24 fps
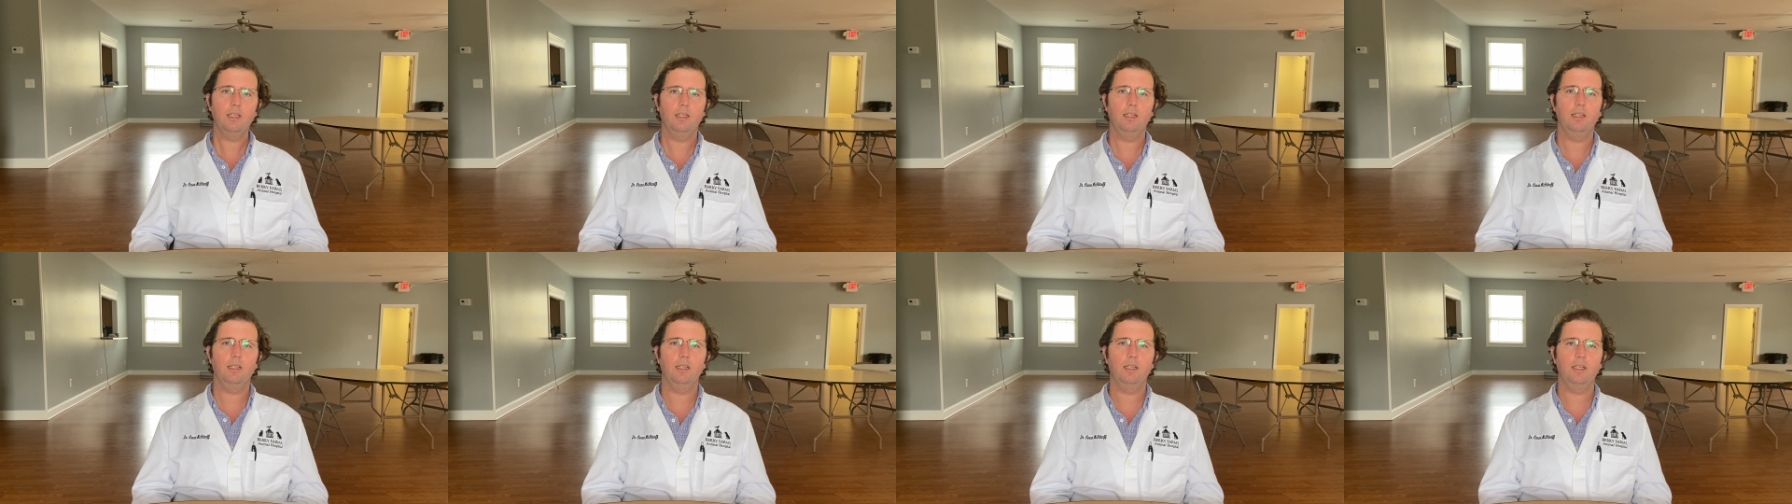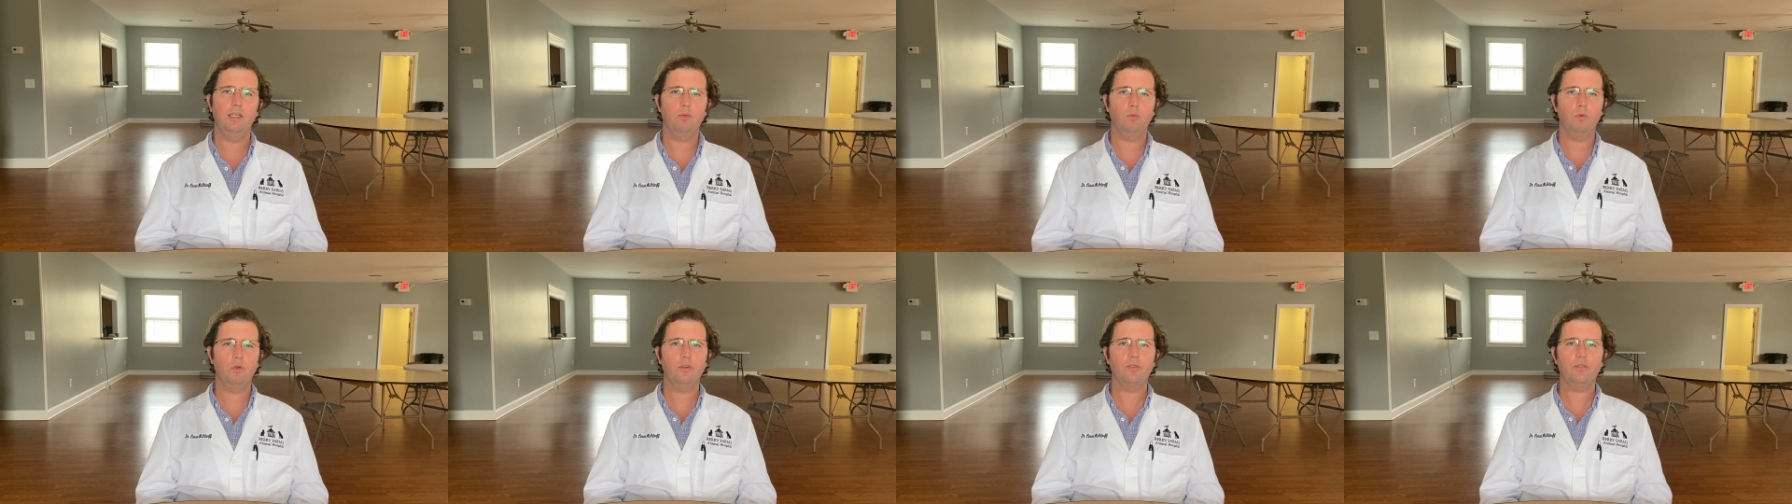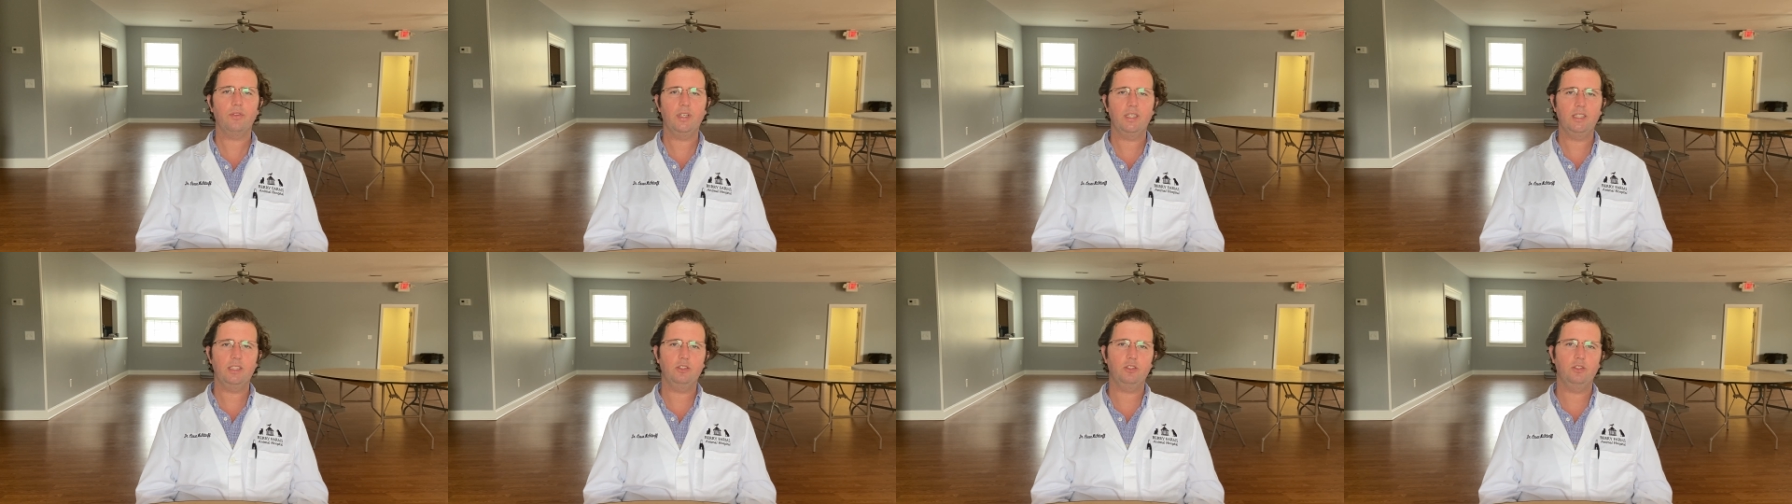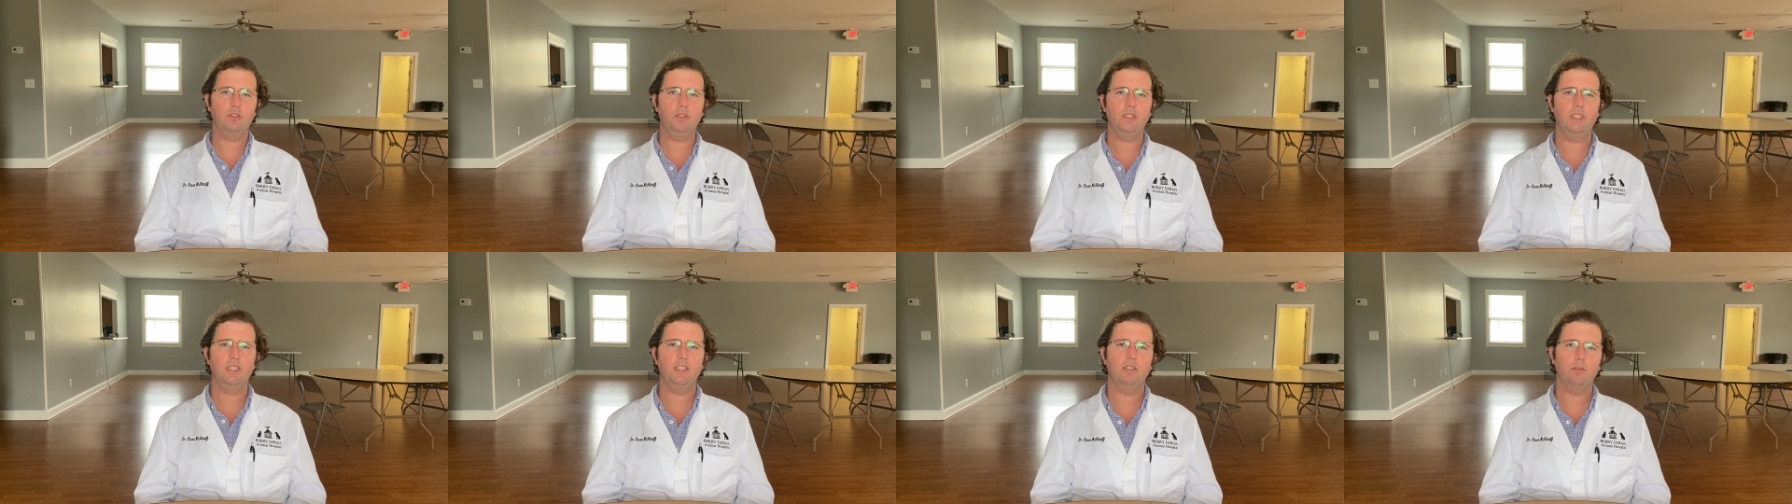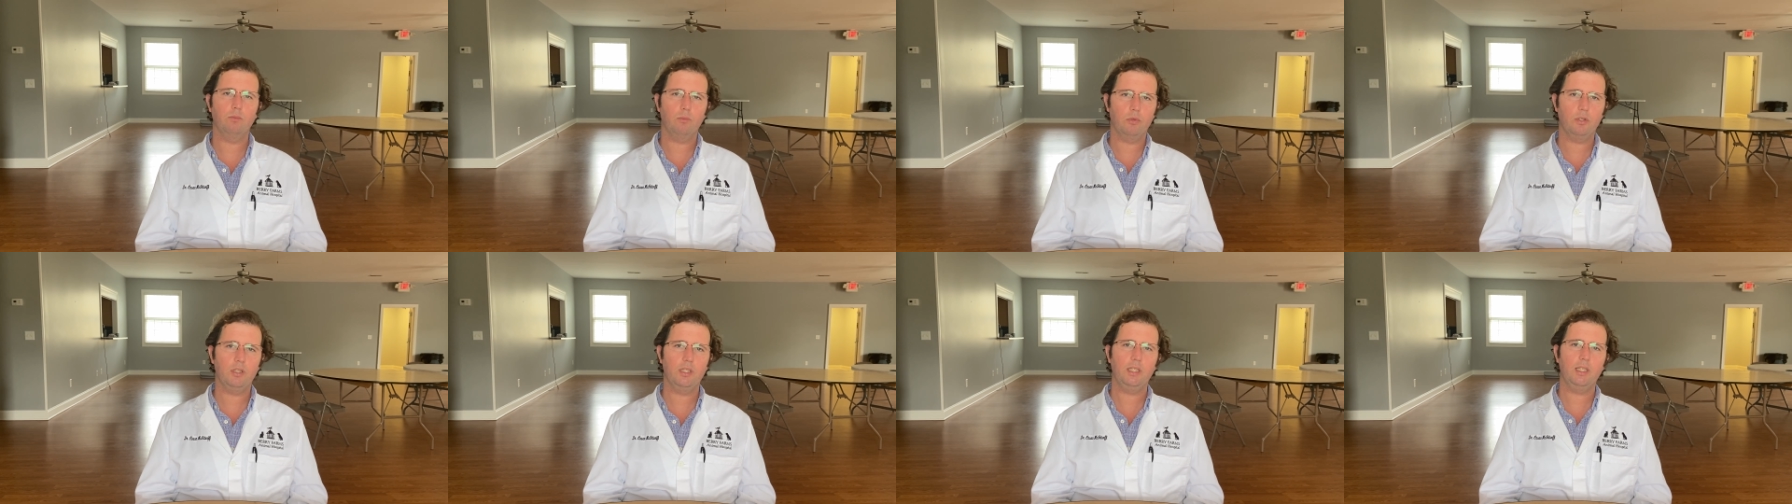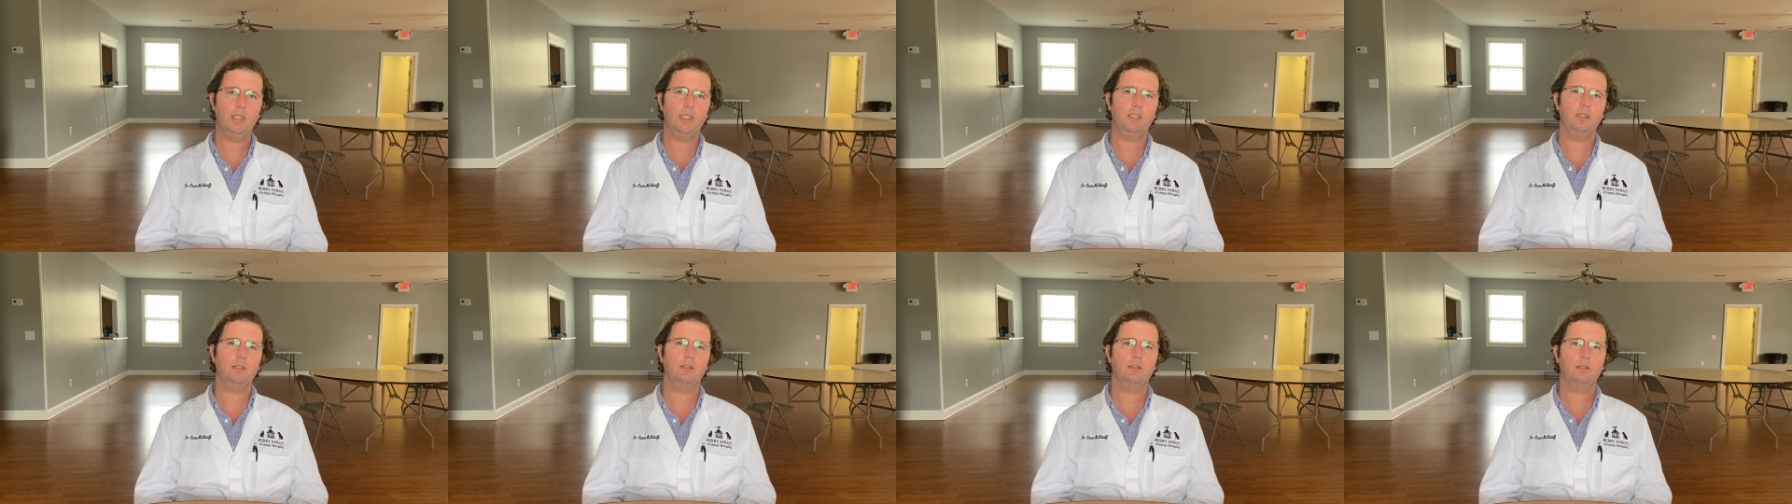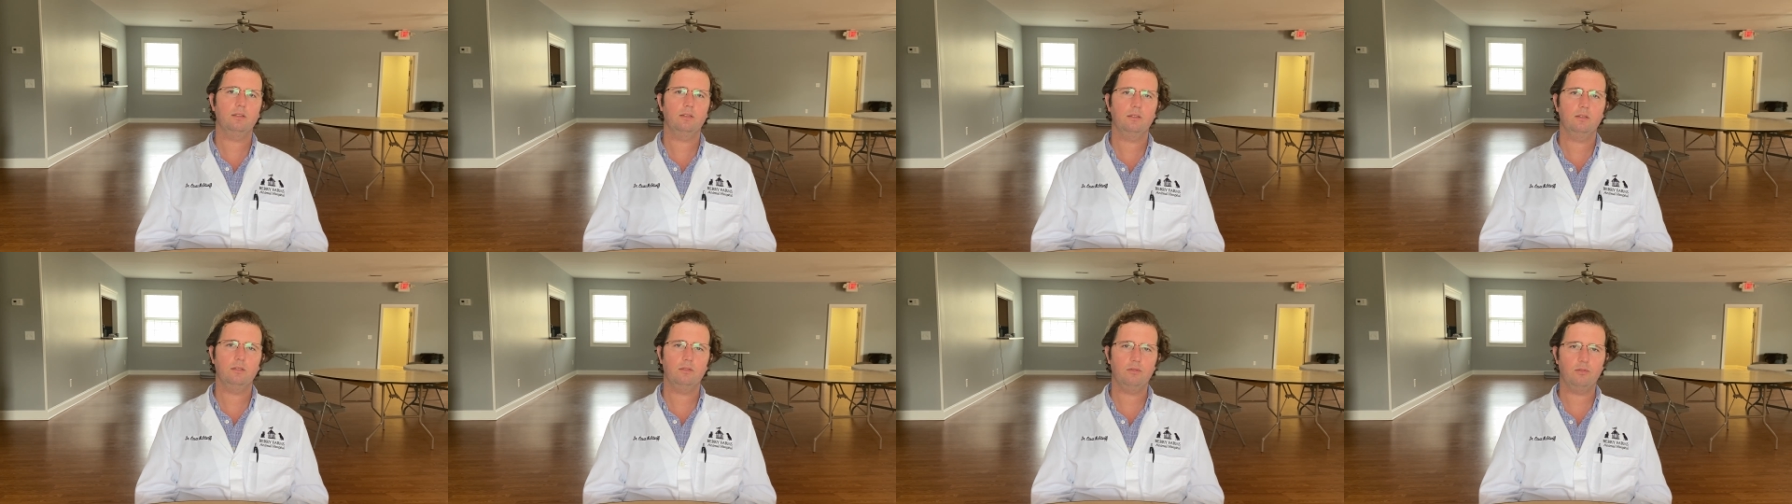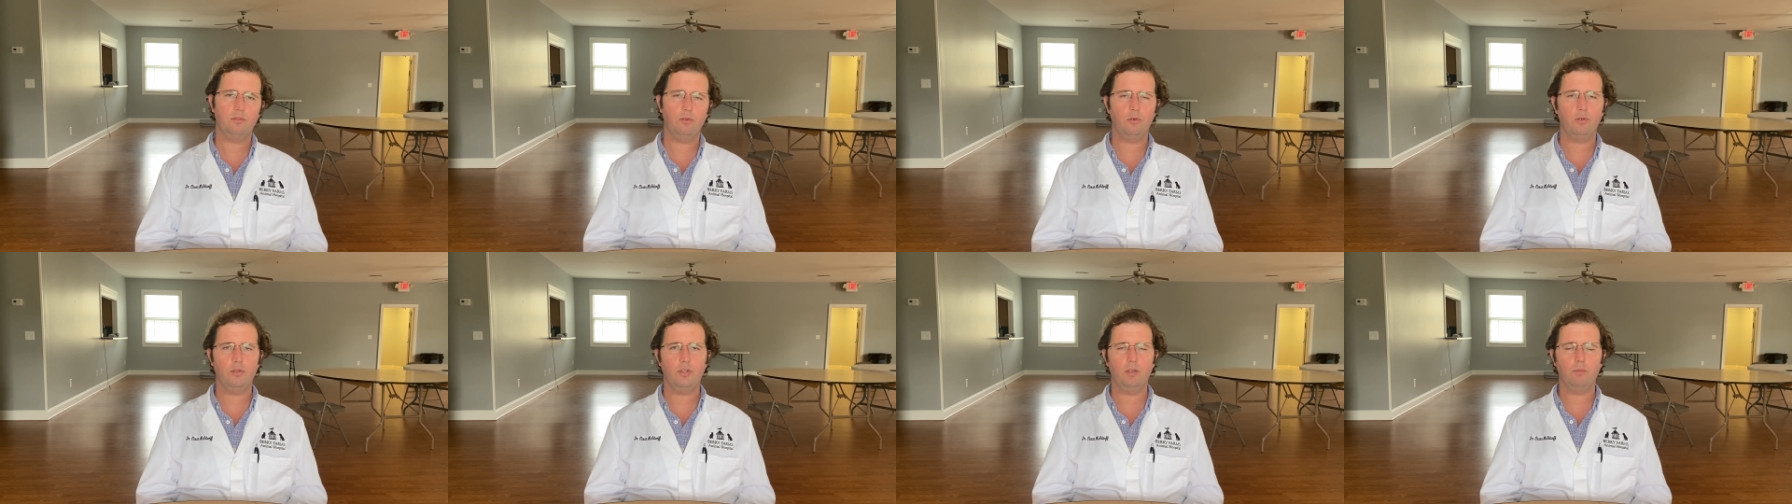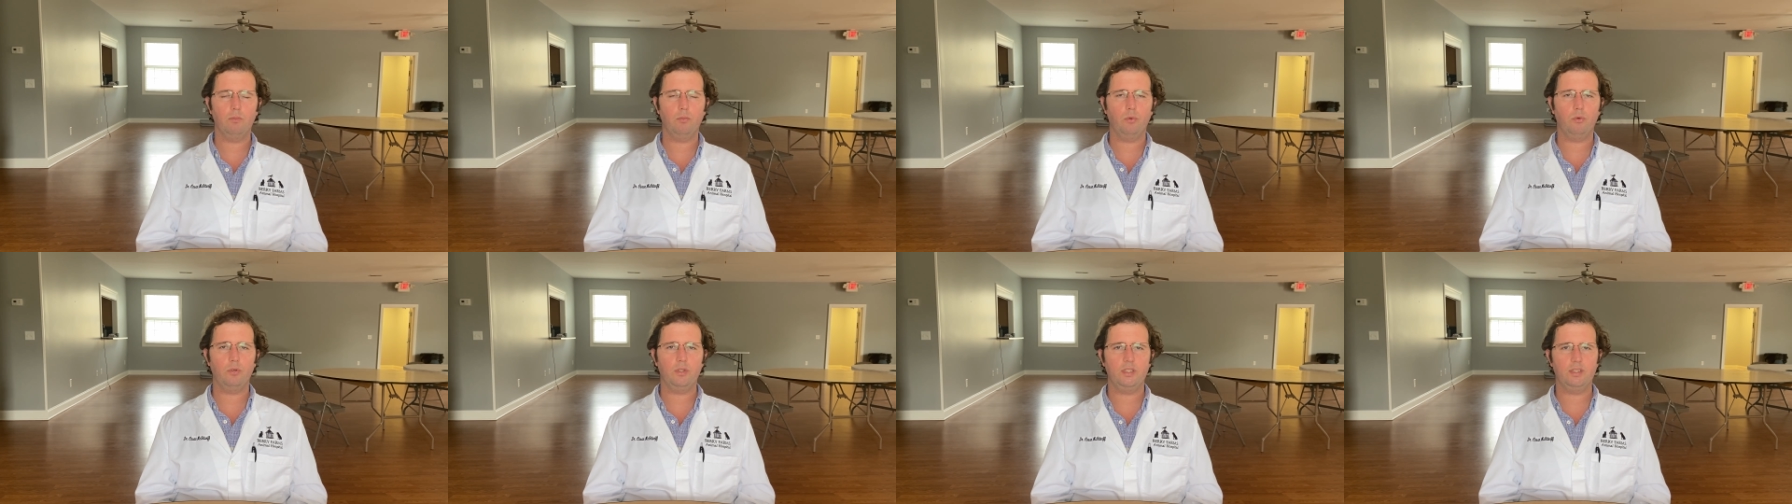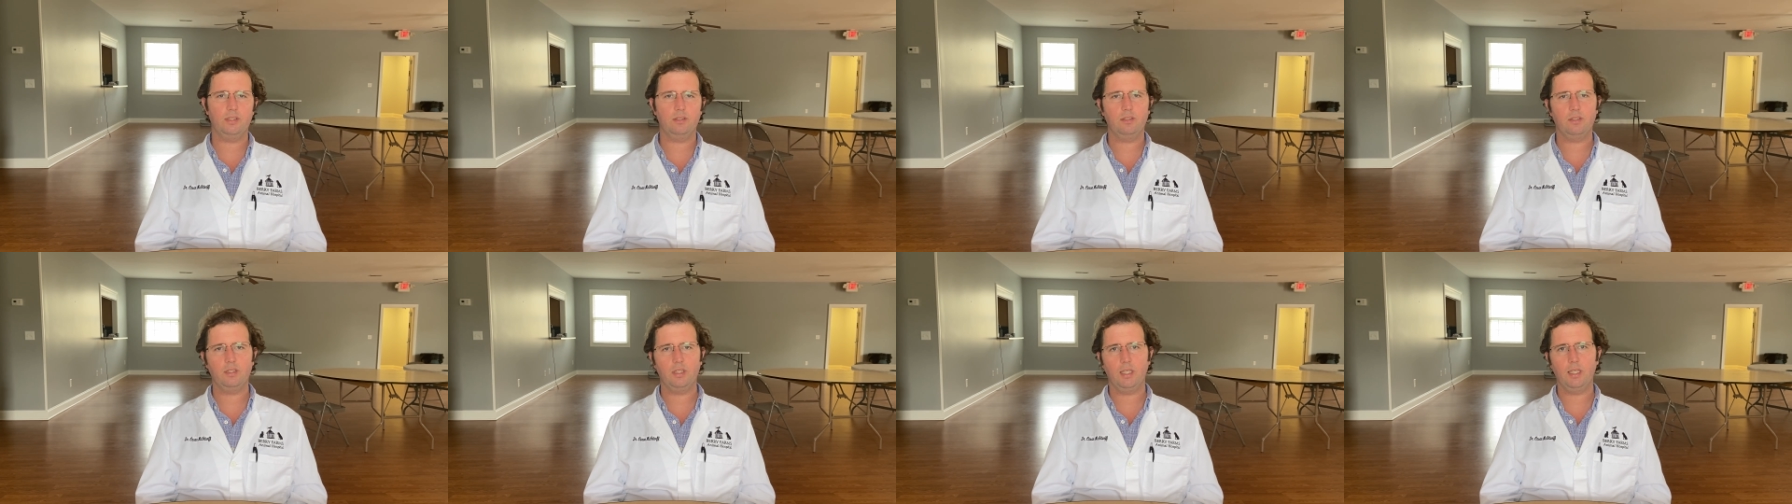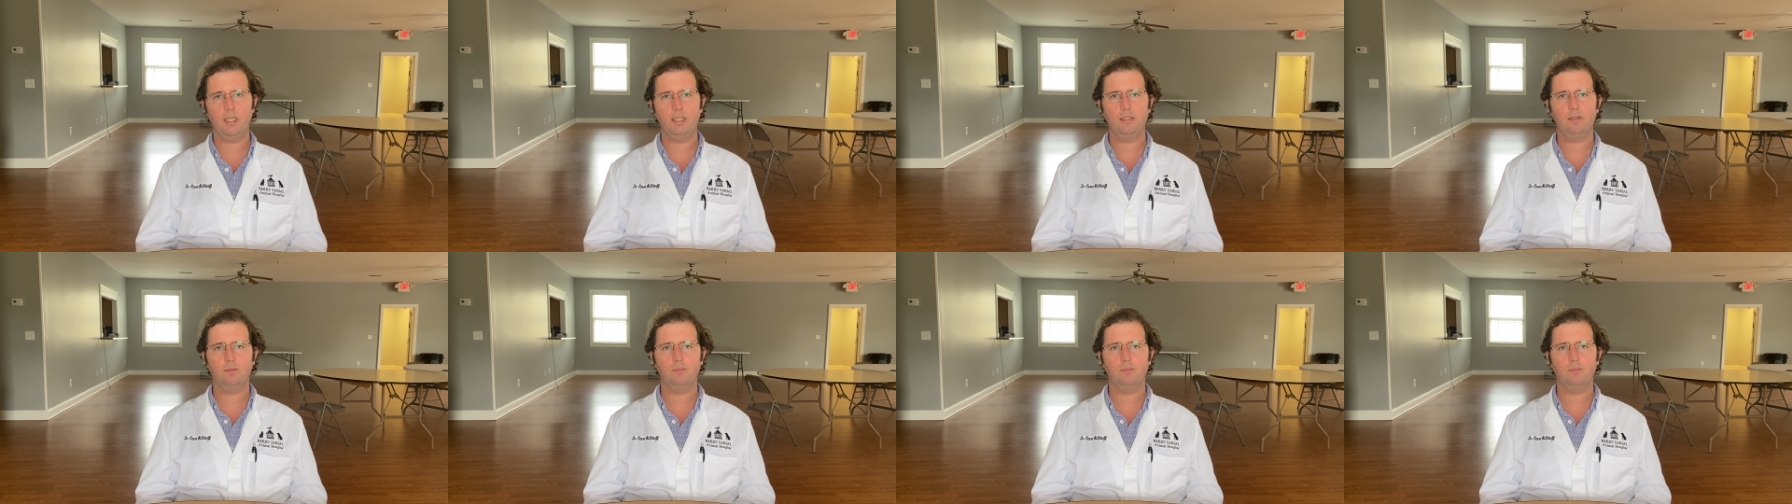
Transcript: and what things you need to bring for their boarding stay.